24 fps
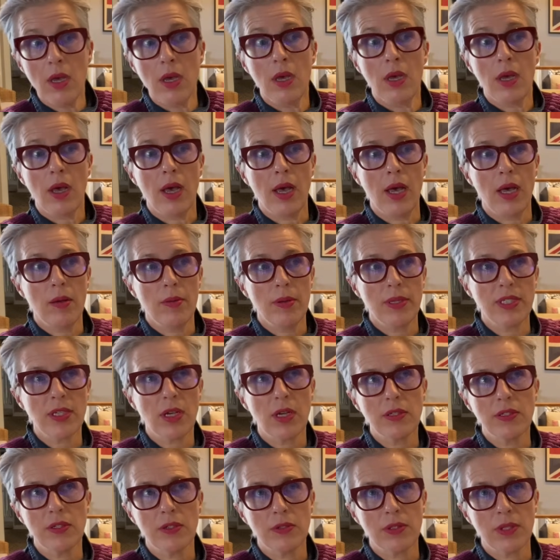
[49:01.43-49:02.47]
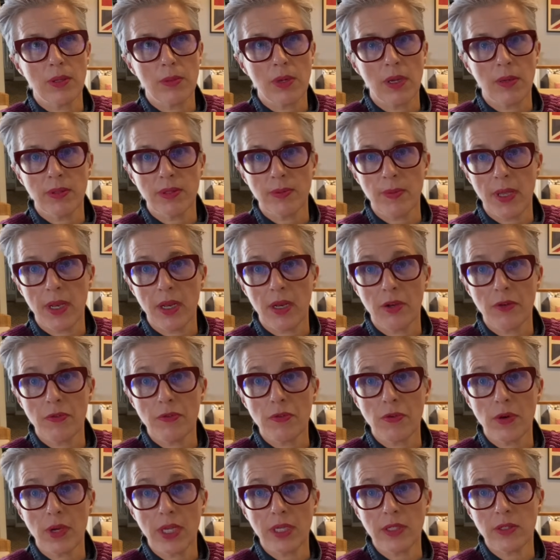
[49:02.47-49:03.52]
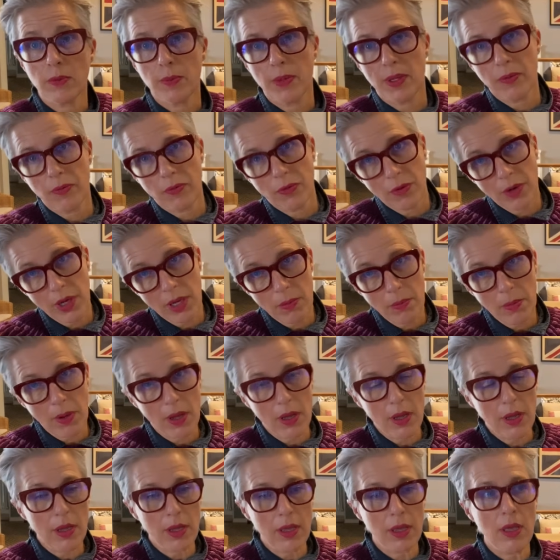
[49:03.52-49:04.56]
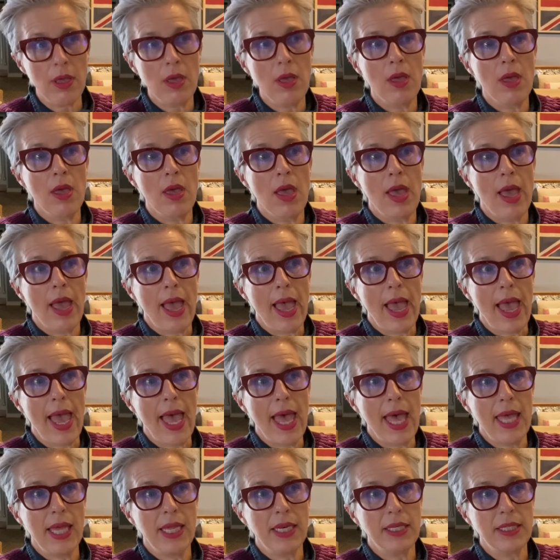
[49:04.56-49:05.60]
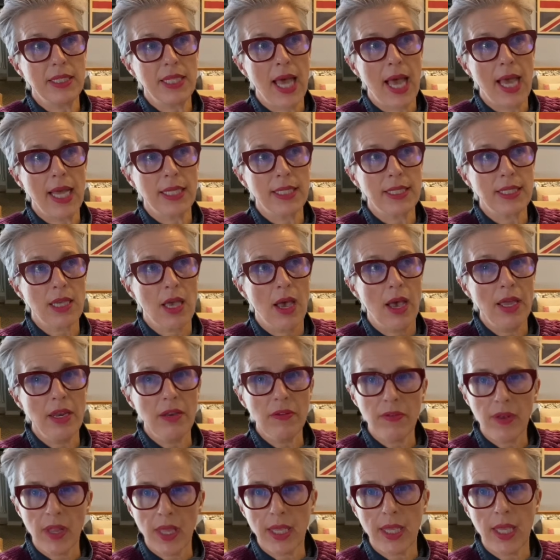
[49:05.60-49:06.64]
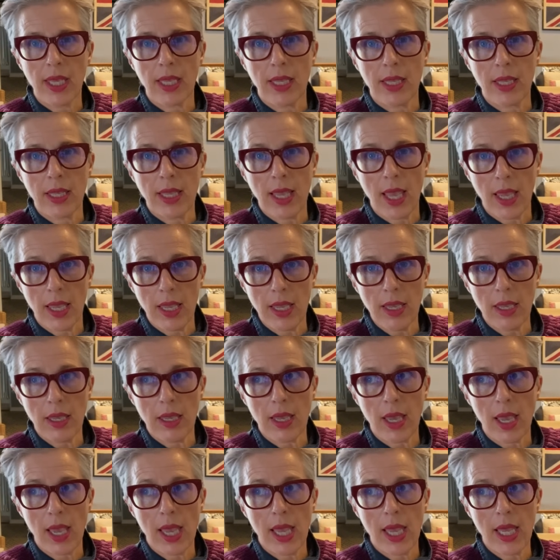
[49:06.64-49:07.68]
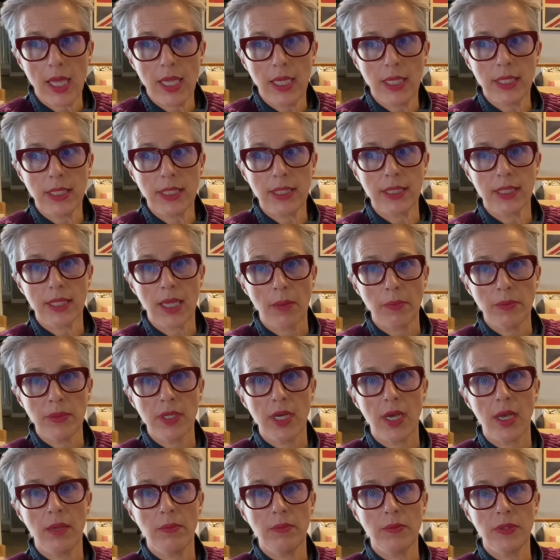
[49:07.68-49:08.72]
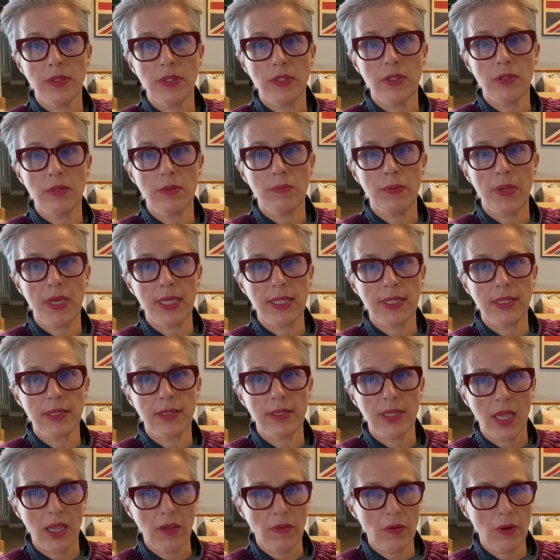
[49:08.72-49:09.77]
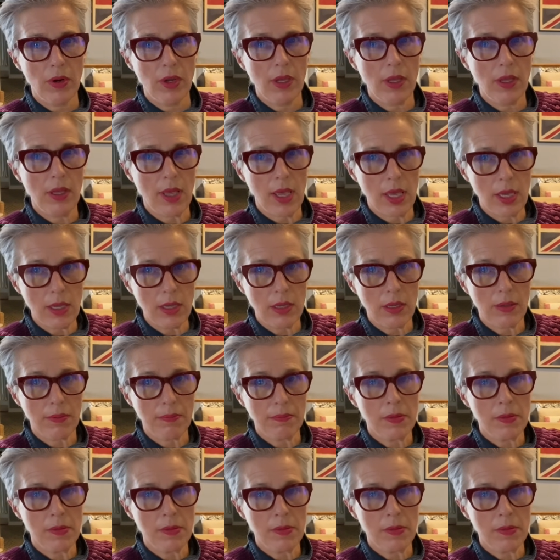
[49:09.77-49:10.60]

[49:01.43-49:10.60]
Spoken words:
It's also sometimes made out of farine, so it'd be a farine pie. And that's kind of like a cake, and sometimes, but it's a savory cake